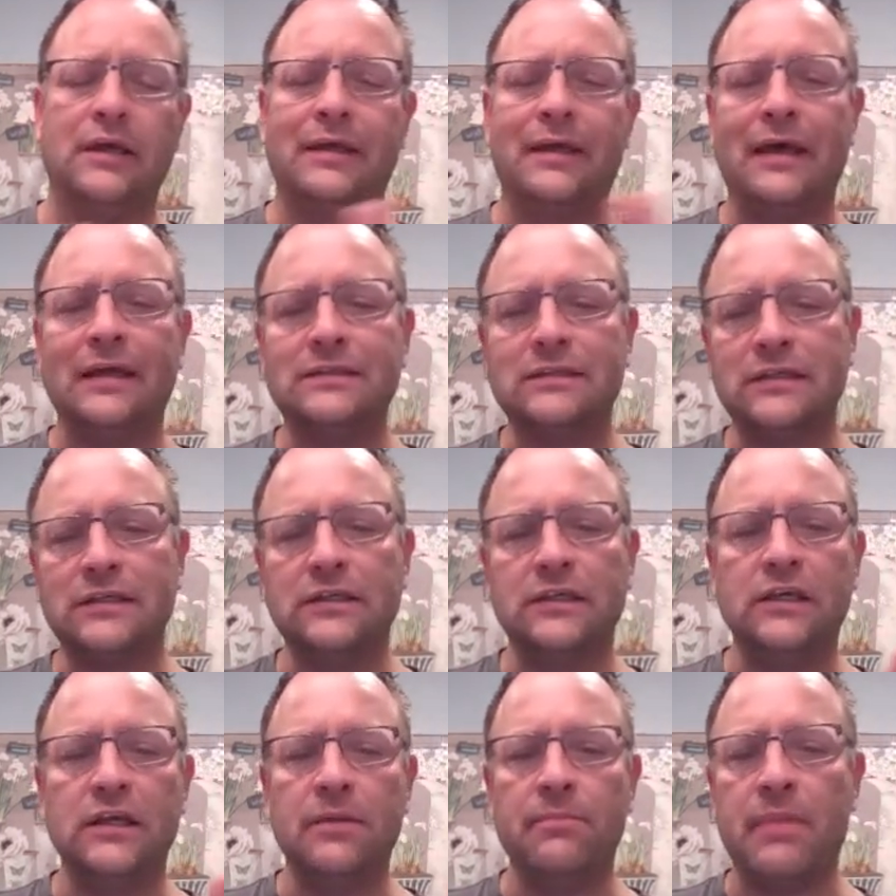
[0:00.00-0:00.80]
That's a
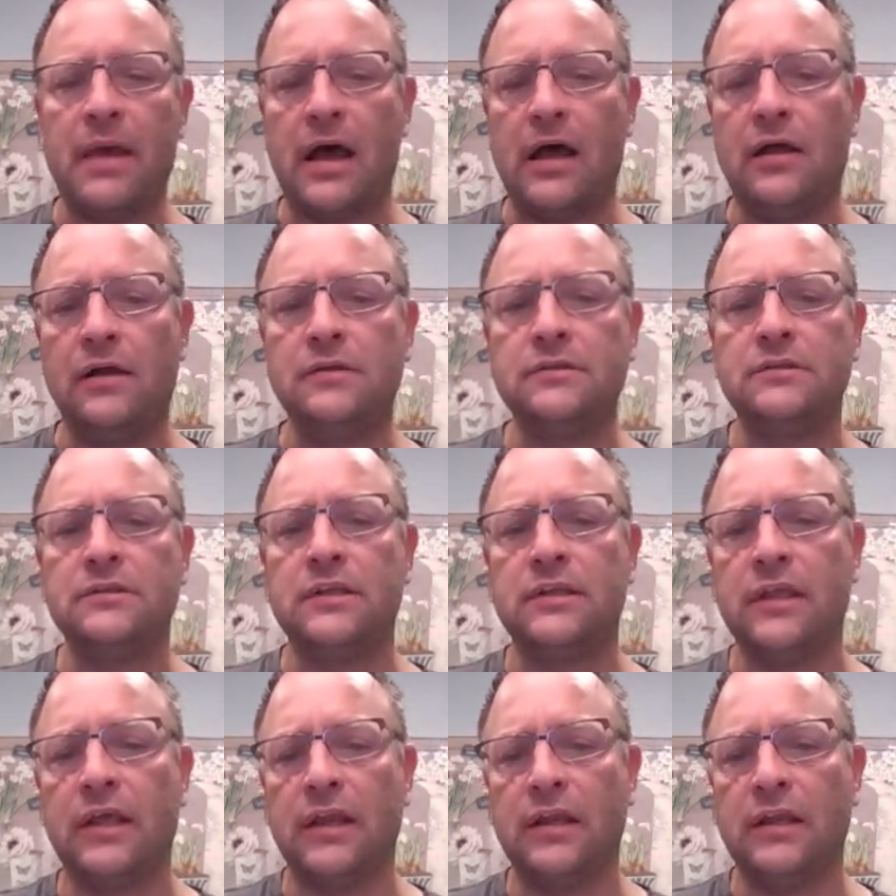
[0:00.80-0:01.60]
key balance
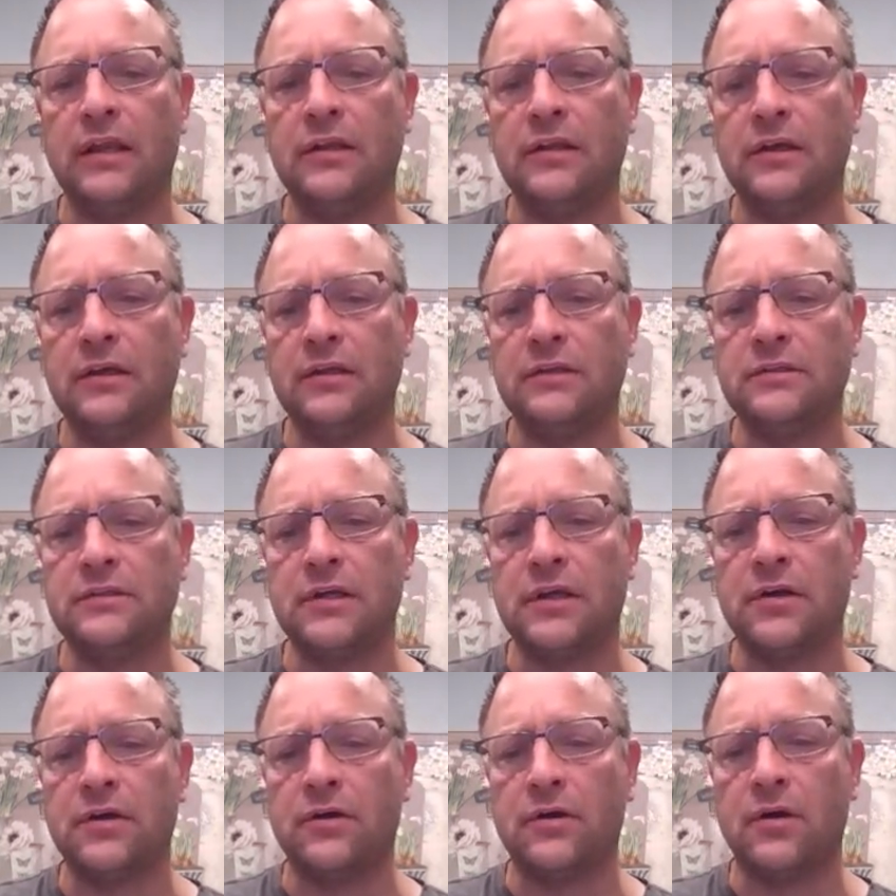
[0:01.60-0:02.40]
that they need to
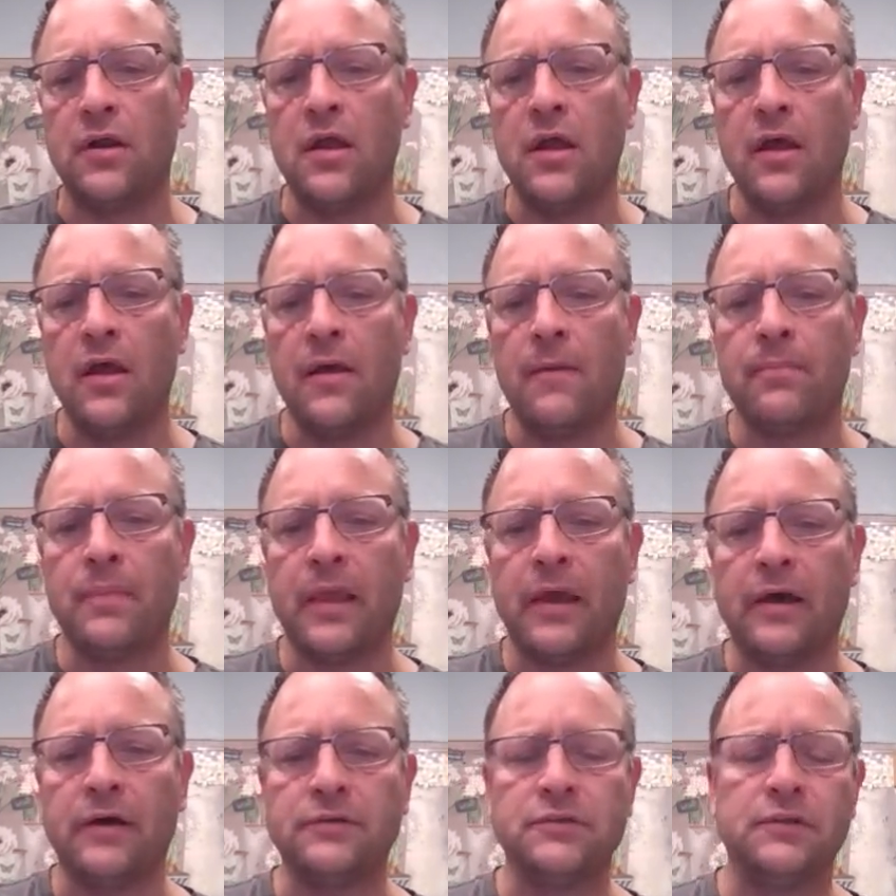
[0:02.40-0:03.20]
consider.
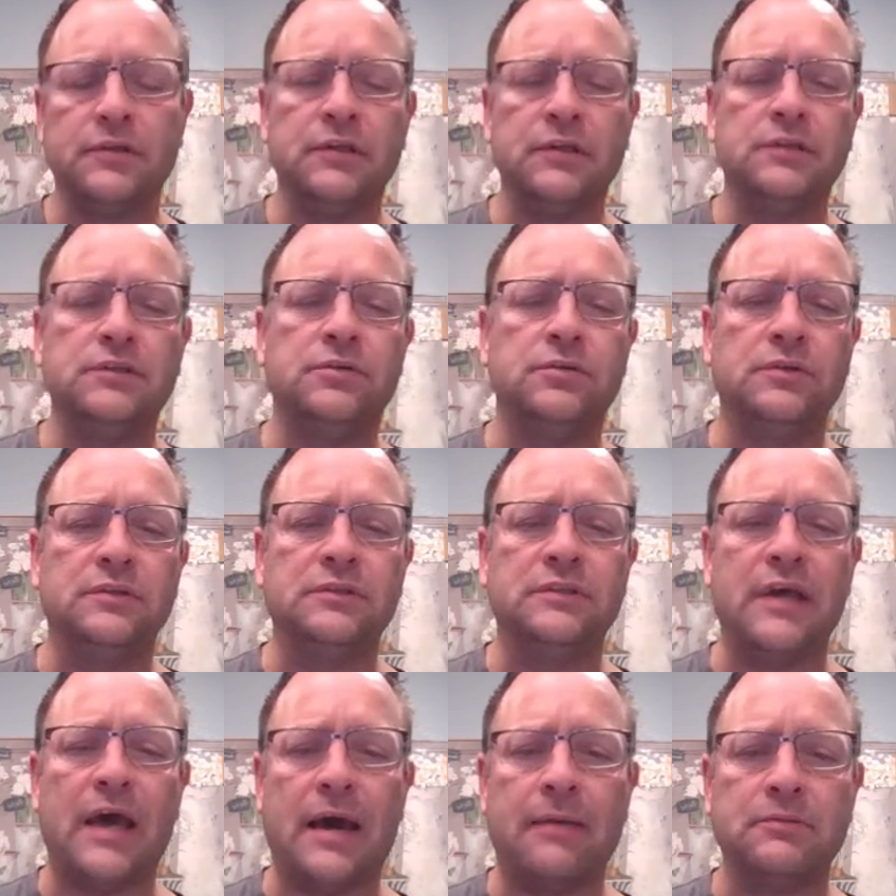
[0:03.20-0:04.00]
They also need to
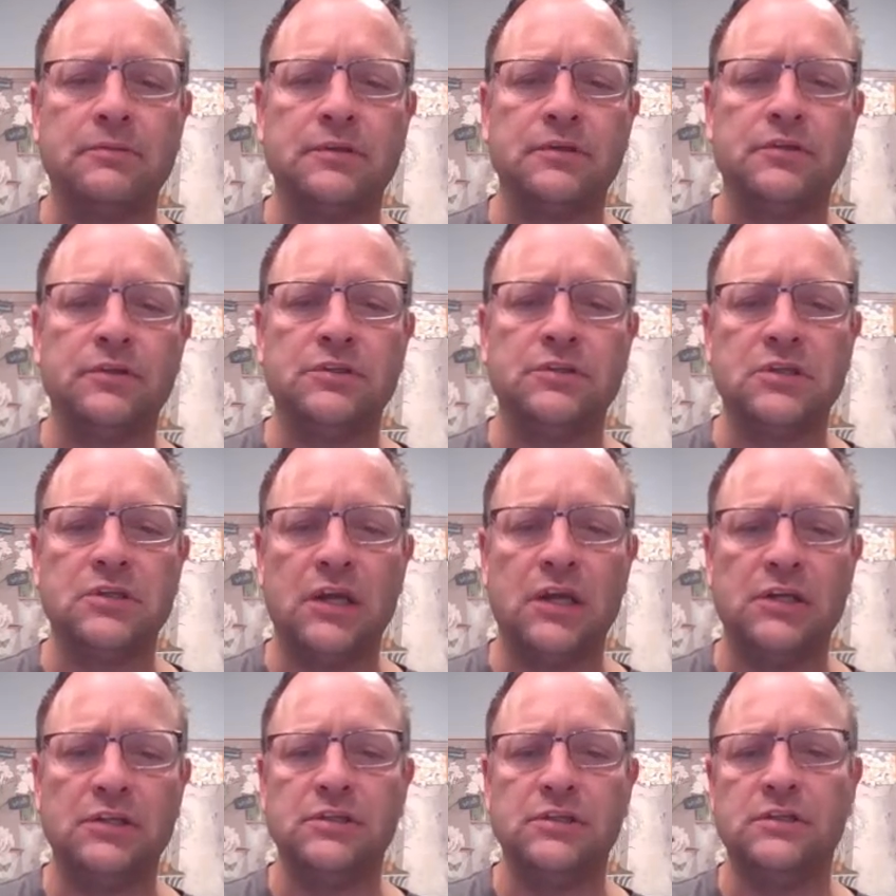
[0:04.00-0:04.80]
adapt to the
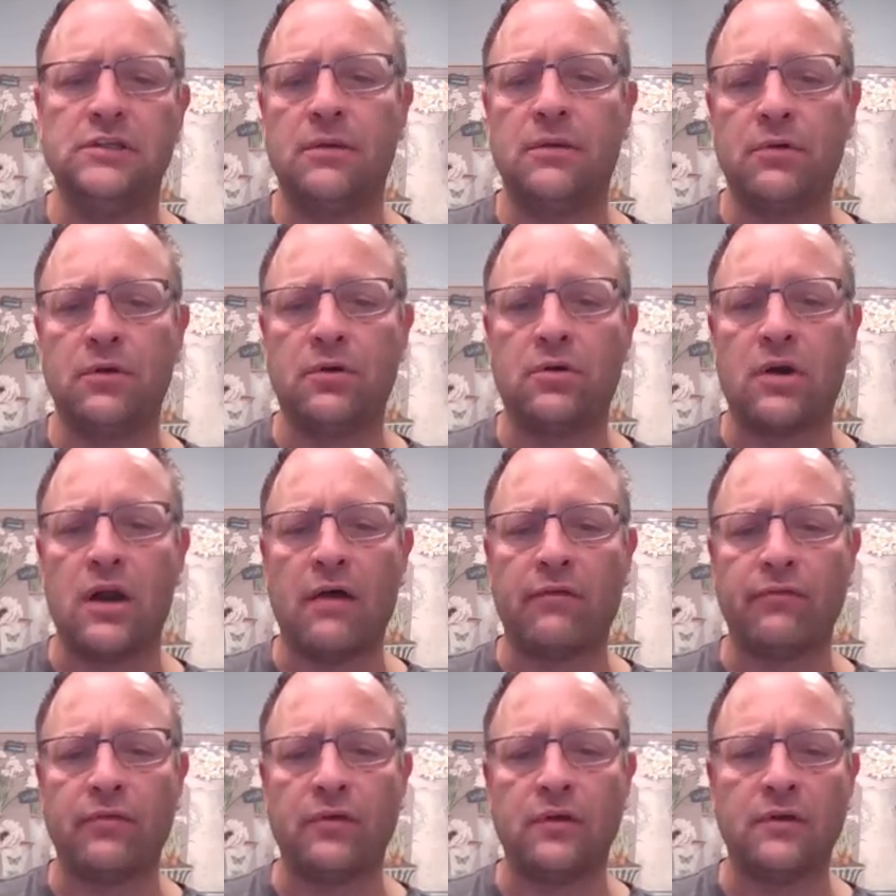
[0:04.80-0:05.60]
changing
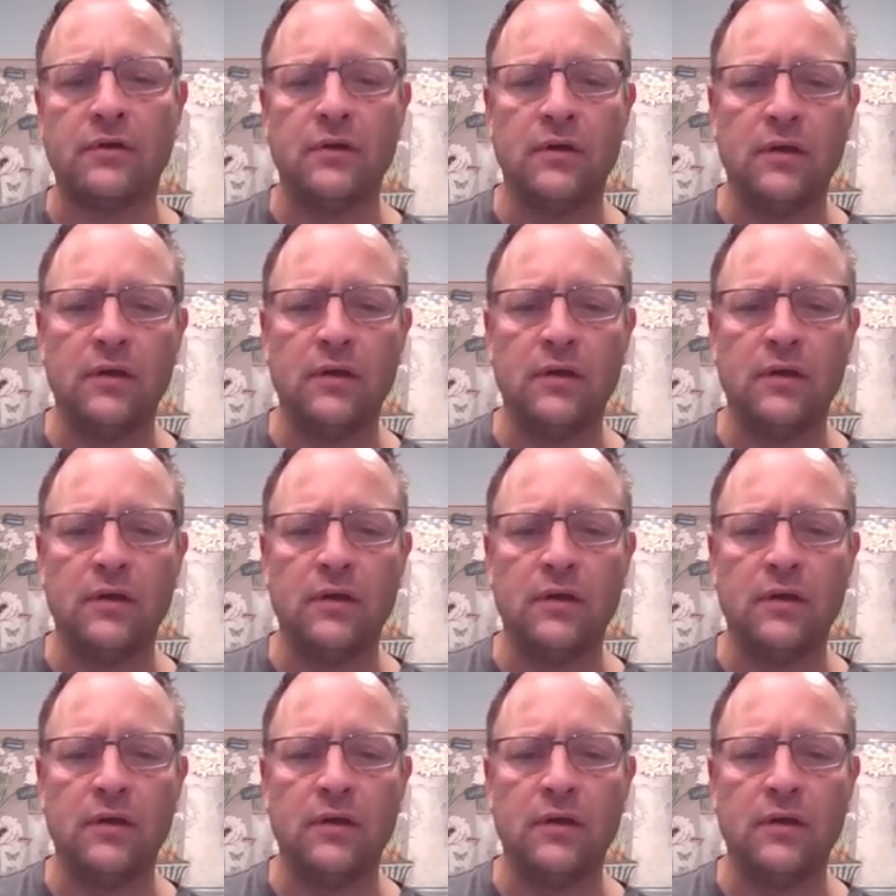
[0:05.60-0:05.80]
demographic,